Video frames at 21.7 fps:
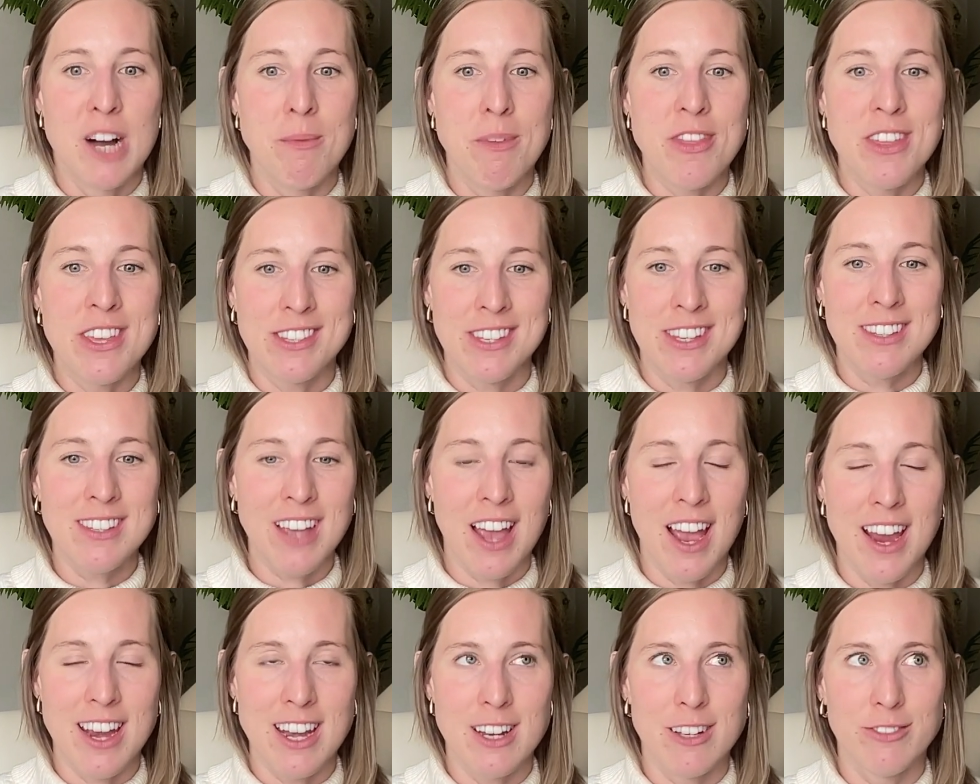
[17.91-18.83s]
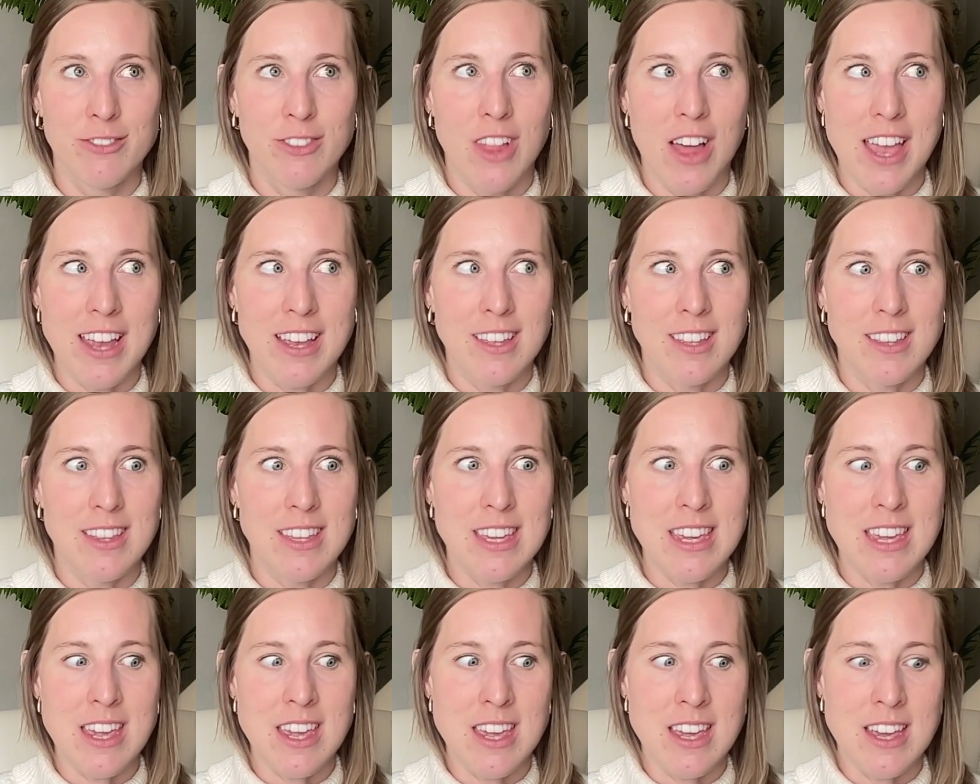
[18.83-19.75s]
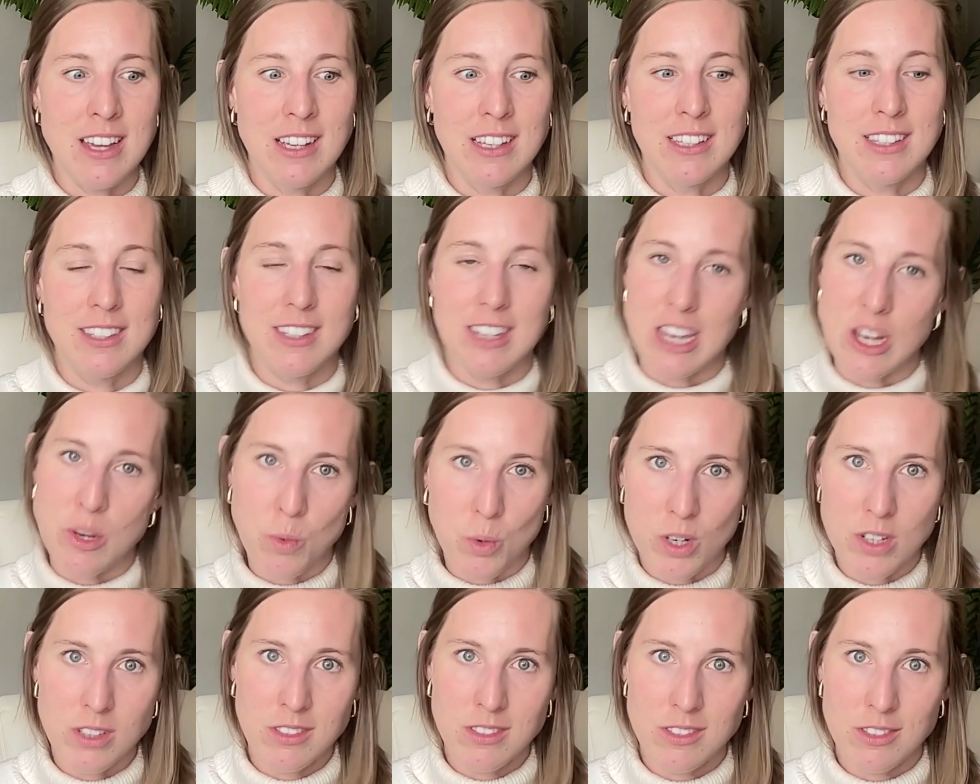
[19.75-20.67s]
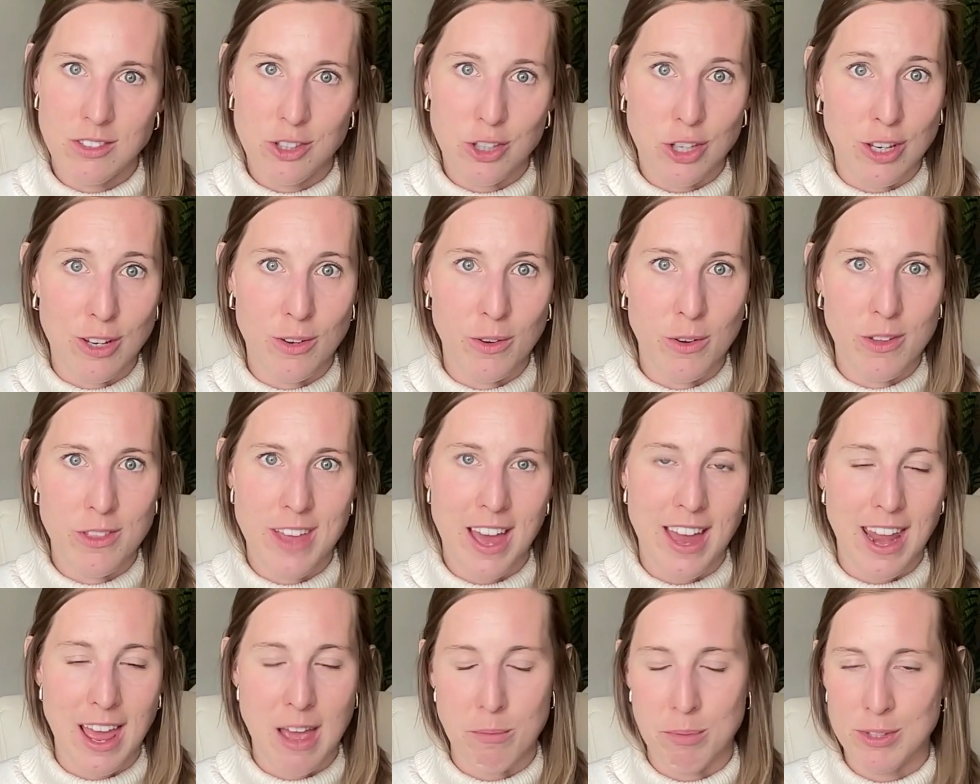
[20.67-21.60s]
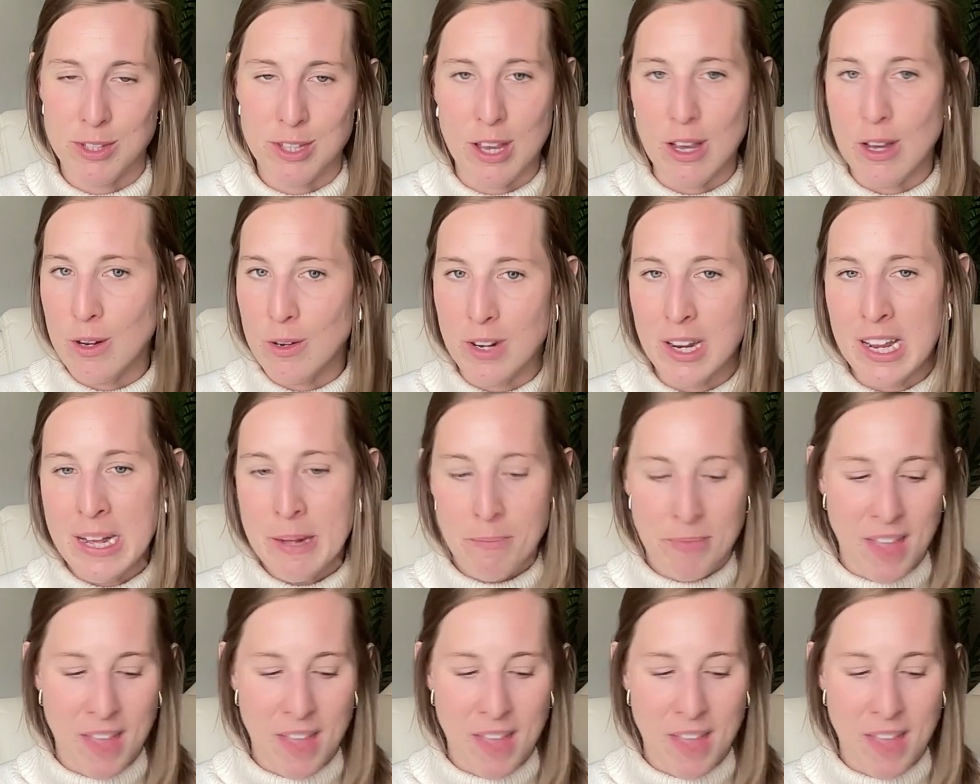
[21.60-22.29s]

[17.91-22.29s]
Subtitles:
This is kind of like the sequel to that episode.